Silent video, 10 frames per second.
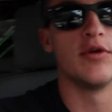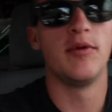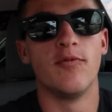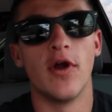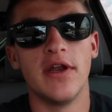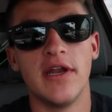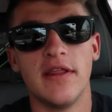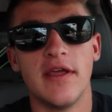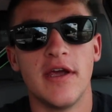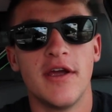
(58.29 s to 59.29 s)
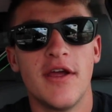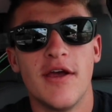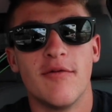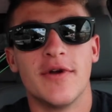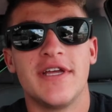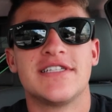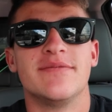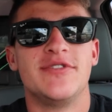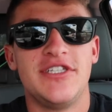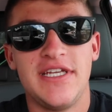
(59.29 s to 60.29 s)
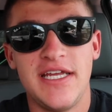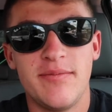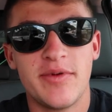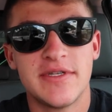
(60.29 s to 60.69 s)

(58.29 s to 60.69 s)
We're gonna be running in there. We're gonna get some cheap